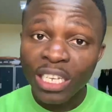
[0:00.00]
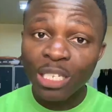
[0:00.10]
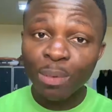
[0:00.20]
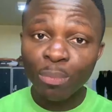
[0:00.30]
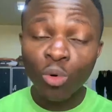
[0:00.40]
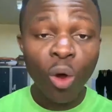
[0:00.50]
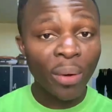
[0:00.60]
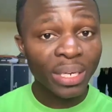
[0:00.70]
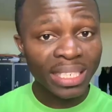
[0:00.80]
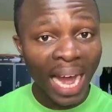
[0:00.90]
these people who
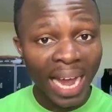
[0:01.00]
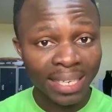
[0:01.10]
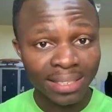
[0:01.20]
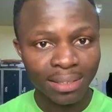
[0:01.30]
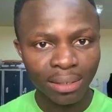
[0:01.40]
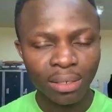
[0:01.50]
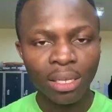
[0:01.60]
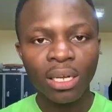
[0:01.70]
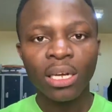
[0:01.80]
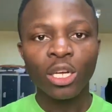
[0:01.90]
are retired
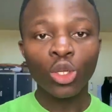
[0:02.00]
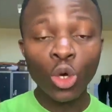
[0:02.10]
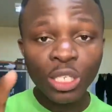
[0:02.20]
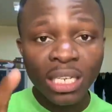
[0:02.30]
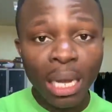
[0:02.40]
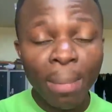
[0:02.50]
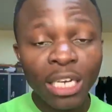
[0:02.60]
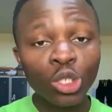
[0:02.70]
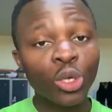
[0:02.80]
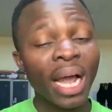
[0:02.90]
using the
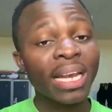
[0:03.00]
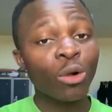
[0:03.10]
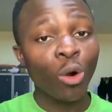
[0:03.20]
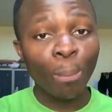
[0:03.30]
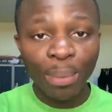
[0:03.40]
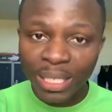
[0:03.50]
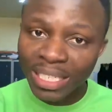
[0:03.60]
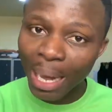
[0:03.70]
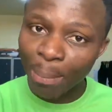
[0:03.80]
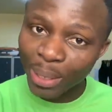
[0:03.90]
money to either complete
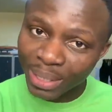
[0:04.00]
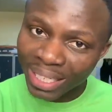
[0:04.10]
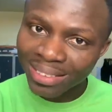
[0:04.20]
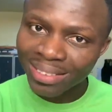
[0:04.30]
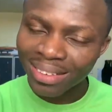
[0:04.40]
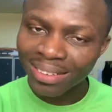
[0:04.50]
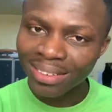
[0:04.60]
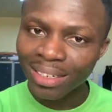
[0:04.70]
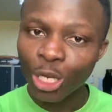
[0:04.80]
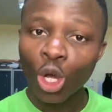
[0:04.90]
their building,
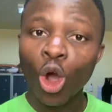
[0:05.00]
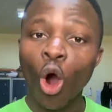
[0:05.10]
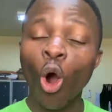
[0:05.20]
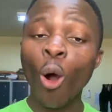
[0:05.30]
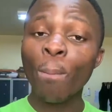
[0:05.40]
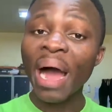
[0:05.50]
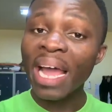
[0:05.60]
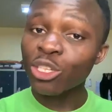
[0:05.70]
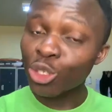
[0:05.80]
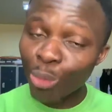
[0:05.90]
or
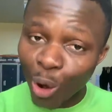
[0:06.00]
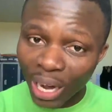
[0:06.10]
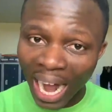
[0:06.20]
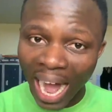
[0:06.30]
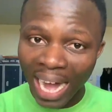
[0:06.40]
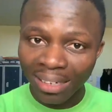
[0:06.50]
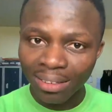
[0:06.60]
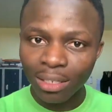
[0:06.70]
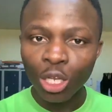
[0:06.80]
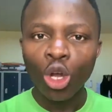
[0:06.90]
buy a small car,
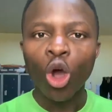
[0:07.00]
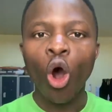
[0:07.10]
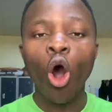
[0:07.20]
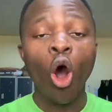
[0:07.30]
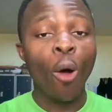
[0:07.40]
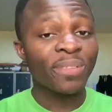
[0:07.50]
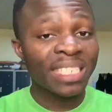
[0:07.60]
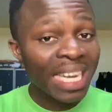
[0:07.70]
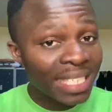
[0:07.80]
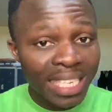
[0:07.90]
or
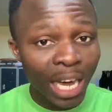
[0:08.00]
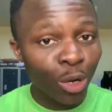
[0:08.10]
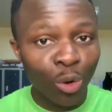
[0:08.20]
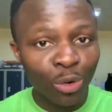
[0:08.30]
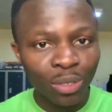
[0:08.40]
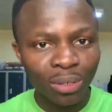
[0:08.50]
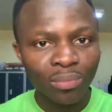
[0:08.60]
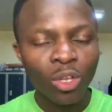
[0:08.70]
offset their loan,